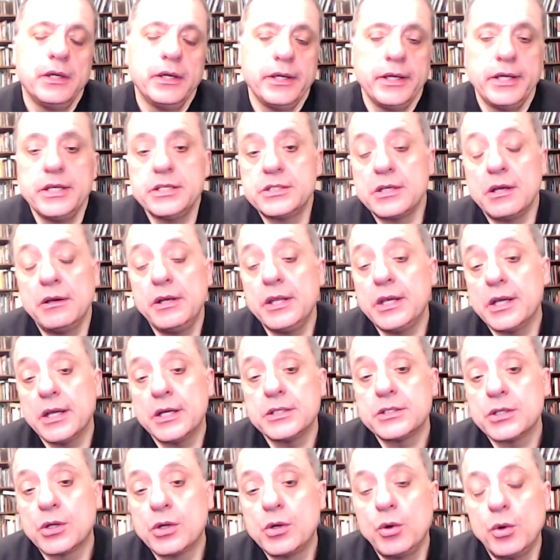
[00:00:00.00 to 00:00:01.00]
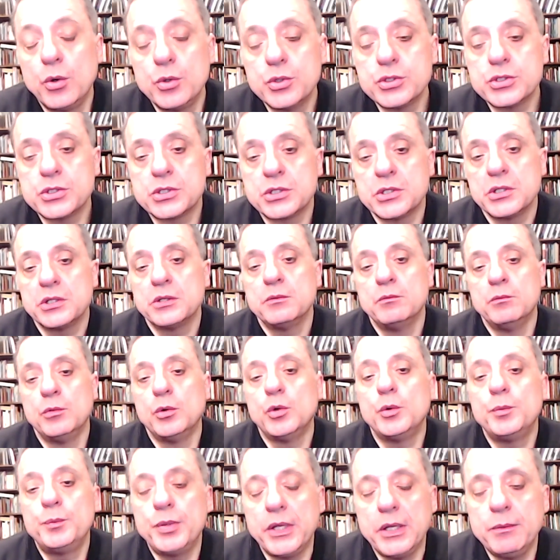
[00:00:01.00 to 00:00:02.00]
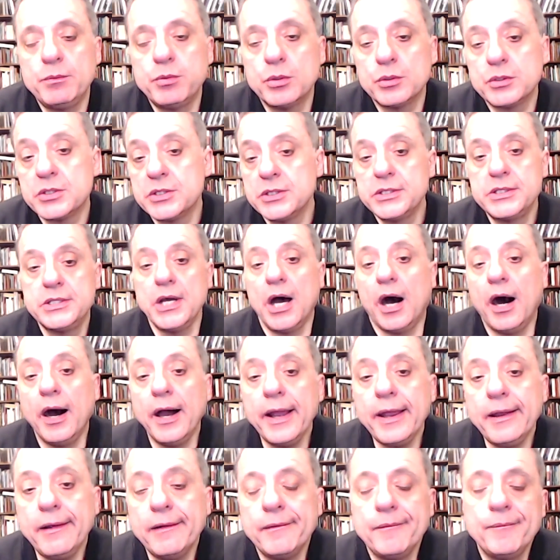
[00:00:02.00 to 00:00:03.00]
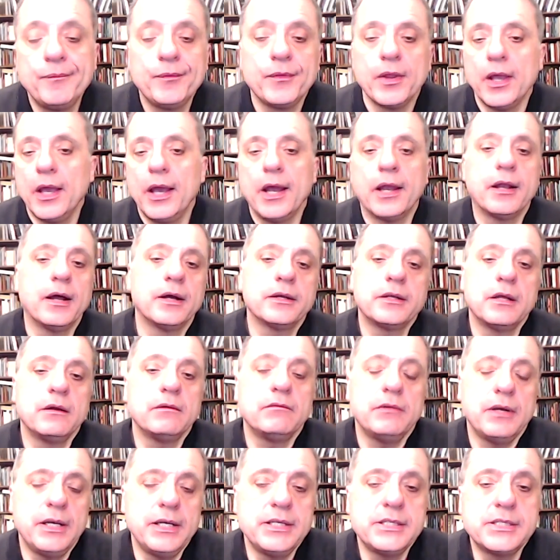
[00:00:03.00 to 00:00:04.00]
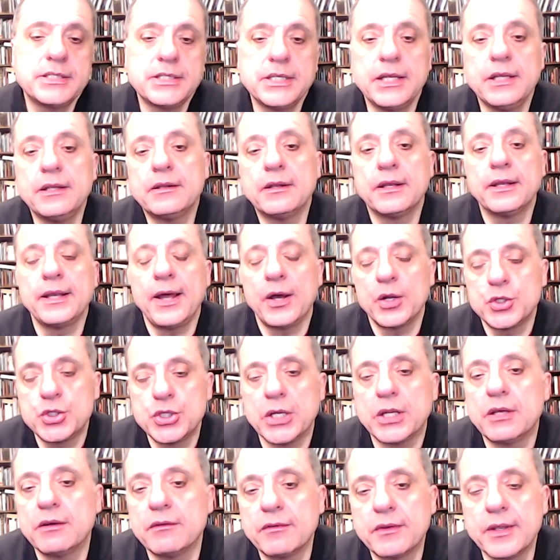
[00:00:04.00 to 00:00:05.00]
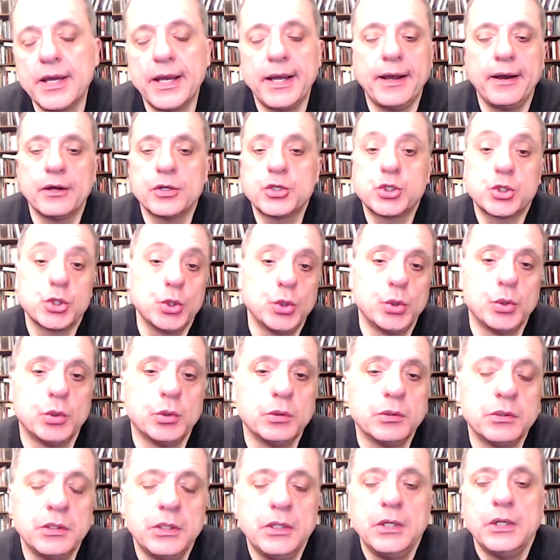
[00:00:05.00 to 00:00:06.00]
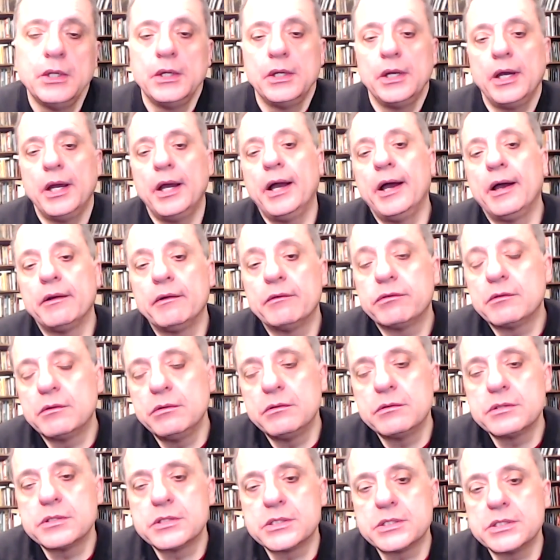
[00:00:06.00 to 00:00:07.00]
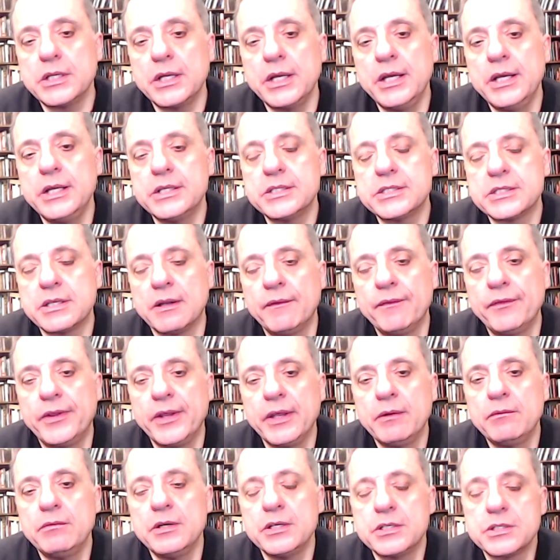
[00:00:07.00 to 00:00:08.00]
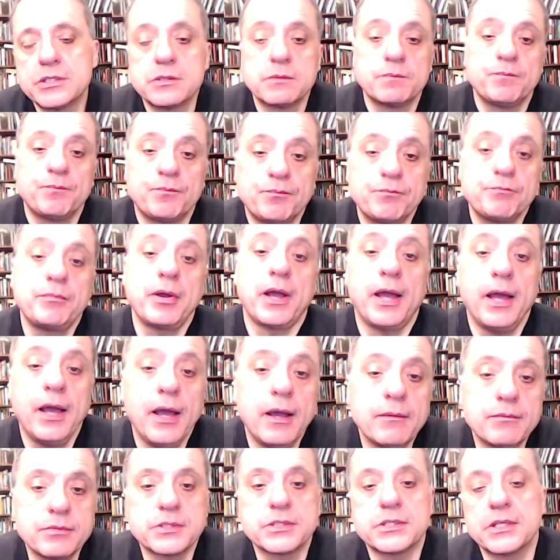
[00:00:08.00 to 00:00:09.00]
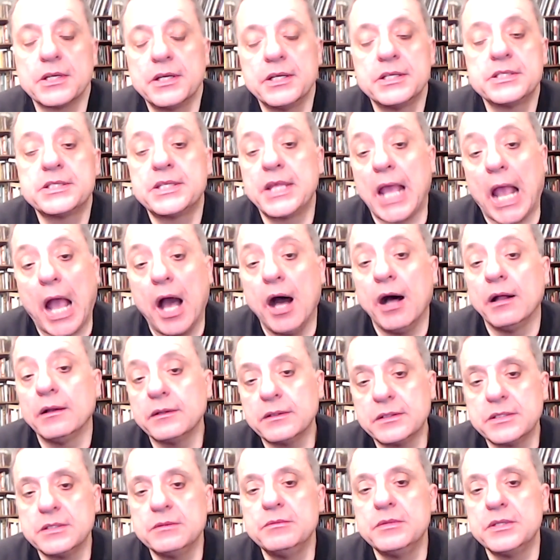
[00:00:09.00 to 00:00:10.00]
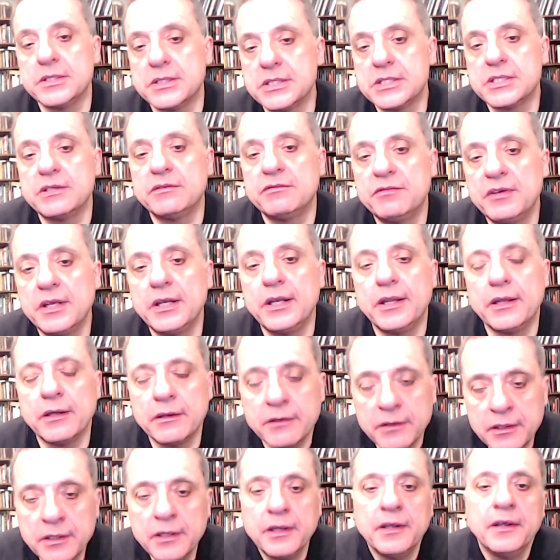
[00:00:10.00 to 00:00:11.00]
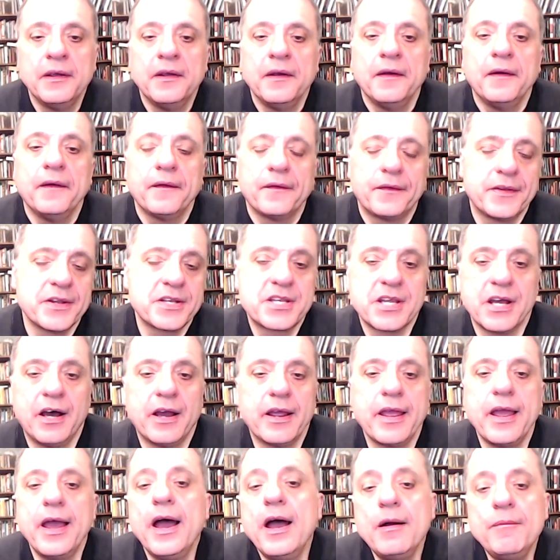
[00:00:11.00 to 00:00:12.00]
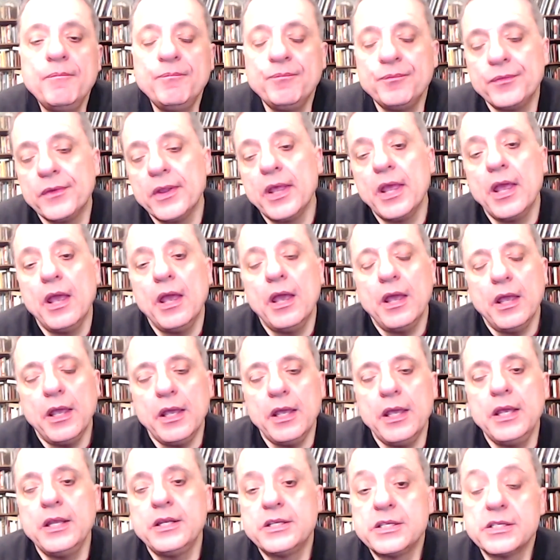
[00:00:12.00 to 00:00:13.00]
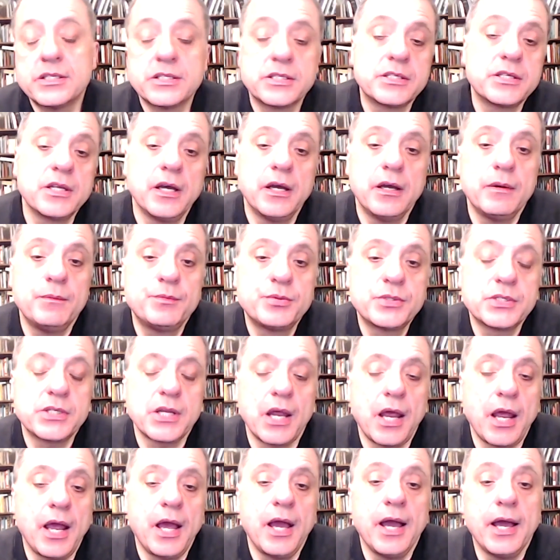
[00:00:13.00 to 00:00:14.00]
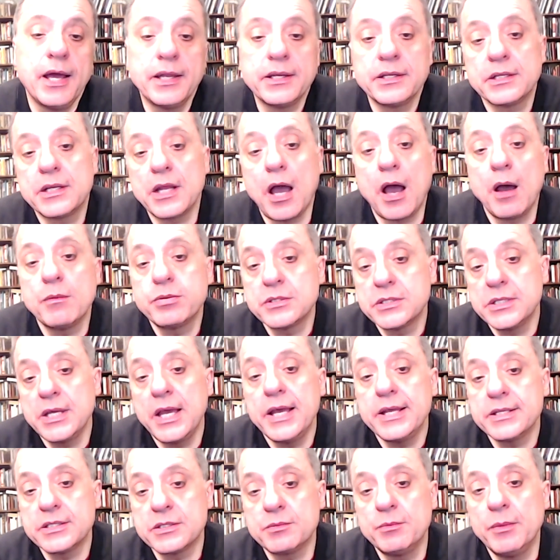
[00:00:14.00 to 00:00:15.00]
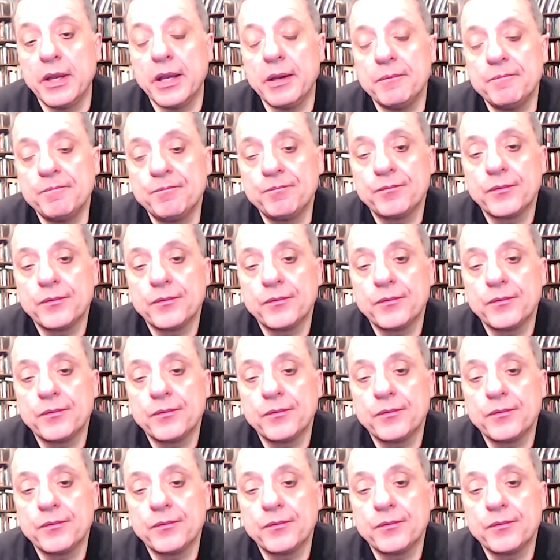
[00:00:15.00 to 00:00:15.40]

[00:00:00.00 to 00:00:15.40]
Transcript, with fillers: is only going to cause more people to die, and I don't really see the logic of that at all. And of course, it's something which perhaps, as the ultimate civilian that I am, it disturbs and upsets me.